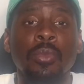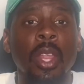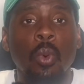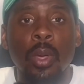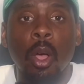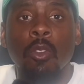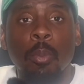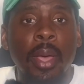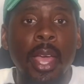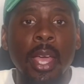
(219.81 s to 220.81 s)
We
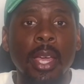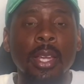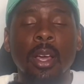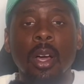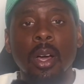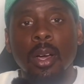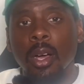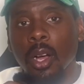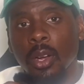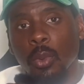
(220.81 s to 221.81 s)
overpaid
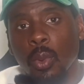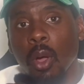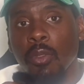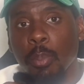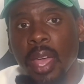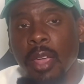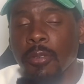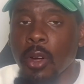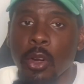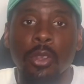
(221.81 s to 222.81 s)
for
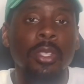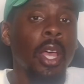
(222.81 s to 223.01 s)
Hurts.